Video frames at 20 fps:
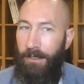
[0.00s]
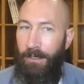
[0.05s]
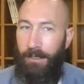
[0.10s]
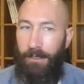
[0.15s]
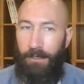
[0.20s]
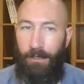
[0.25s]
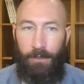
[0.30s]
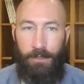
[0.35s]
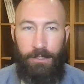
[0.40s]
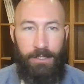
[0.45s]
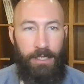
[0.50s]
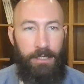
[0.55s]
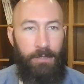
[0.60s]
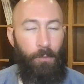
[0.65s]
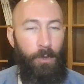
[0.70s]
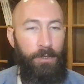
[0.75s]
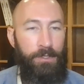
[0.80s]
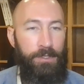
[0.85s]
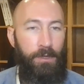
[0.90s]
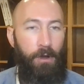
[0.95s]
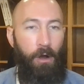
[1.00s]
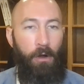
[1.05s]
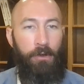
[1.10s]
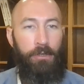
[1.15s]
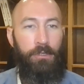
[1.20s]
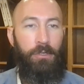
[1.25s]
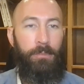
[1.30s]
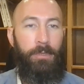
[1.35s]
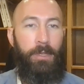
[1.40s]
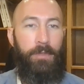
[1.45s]
And what's
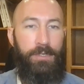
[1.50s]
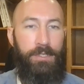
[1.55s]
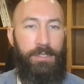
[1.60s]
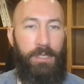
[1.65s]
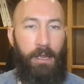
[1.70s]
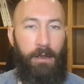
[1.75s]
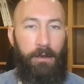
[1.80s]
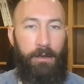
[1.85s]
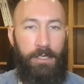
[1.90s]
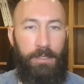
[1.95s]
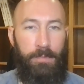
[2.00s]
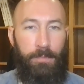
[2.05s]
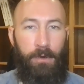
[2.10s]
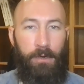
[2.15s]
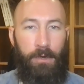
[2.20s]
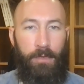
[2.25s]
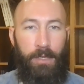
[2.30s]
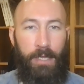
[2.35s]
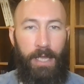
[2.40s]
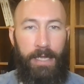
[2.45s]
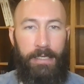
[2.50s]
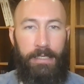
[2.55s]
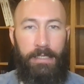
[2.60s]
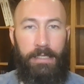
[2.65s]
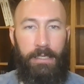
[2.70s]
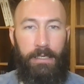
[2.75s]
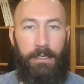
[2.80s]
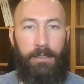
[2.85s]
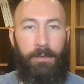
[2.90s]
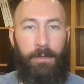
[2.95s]
arguably the scariest part of the
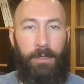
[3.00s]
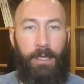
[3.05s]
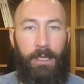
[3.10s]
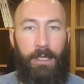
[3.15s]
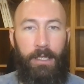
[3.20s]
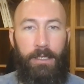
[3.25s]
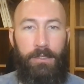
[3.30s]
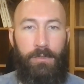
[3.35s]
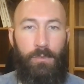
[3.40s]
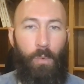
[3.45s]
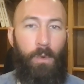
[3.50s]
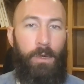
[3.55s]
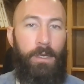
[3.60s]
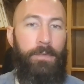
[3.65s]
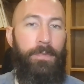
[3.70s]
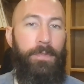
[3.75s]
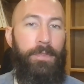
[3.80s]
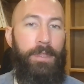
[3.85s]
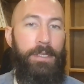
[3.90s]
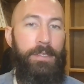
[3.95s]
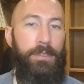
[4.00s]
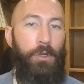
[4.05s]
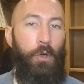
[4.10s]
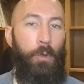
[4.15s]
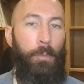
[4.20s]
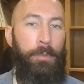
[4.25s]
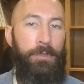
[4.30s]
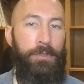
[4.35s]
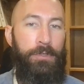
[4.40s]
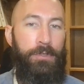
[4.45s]
idea is what if this
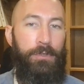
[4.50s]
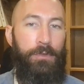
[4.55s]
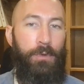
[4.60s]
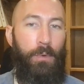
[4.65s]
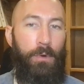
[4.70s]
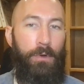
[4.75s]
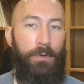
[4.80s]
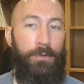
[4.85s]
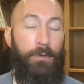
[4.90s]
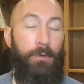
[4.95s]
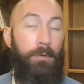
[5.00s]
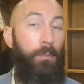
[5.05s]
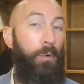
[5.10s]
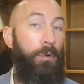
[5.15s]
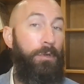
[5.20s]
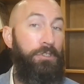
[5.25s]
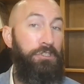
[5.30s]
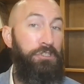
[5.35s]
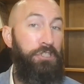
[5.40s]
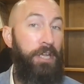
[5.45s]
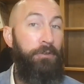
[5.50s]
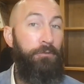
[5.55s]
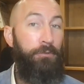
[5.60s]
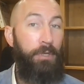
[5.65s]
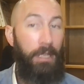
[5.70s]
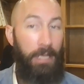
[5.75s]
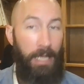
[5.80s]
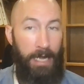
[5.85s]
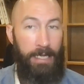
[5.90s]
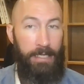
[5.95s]
opens the door to a more
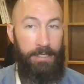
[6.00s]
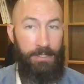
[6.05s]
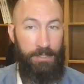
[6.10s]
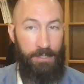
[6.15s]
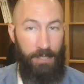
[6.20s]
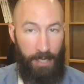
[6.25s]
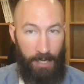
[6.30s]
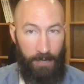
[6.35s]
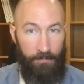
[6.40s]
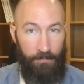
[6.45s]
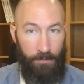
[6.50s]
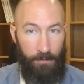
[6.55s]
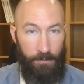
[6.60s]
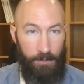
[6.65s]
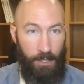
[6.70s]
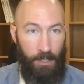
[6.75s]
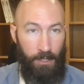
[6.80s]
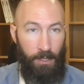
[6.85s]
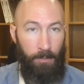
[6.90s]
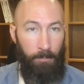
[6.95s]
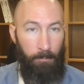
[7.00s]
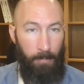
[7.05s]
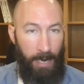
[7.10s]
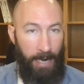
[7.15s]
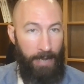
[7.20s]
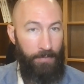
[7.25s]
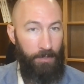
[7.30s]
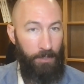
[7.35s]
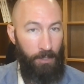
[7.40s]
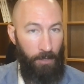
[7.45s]
generalized effort
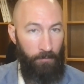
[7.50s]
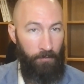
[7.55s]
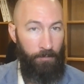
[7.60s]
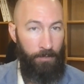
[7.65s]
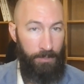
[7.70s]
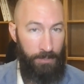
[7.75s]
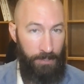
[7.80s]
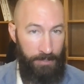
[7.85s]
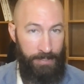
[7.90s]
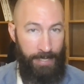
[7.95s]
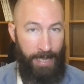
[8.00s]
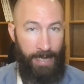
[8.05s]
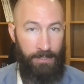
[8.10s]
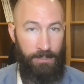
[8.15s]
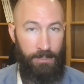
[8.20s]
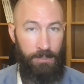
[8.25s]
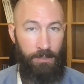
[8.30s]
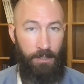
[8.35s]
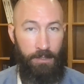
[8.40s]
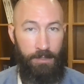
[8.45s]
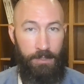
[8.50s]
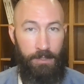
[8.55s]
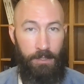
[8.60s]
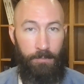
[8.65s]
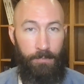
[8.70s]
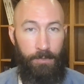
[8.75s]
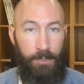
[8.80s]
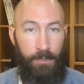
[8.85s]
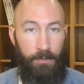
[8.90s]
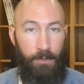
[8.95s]
by the government to tax us on
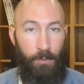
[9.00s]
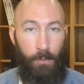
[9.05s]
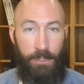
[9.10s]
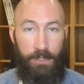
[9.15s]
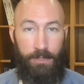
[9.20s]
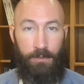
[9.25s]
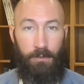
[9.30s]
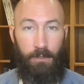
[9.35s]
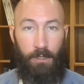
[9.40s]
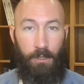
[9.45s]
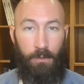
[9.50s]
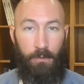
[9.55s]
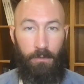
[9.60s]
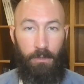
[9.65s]
something that we still own?